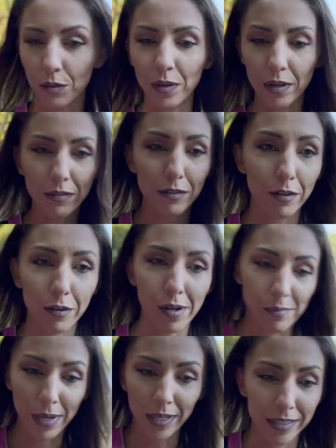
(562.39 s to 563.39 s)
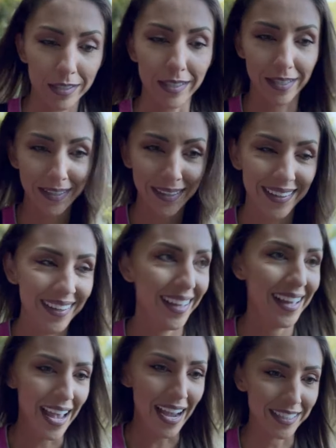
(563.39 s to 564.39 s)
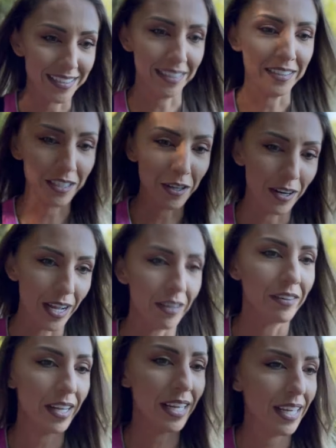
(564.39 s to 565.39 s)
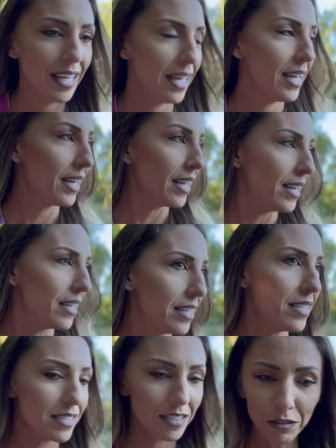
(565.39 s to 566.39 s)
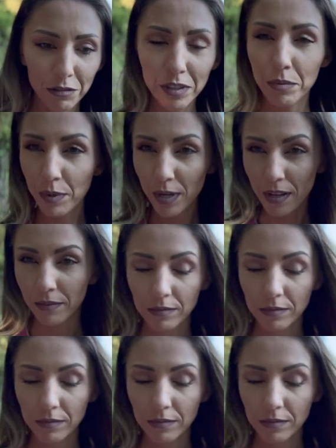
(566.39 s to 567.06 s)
whatever road I managed to accidentally go down is still really pretty.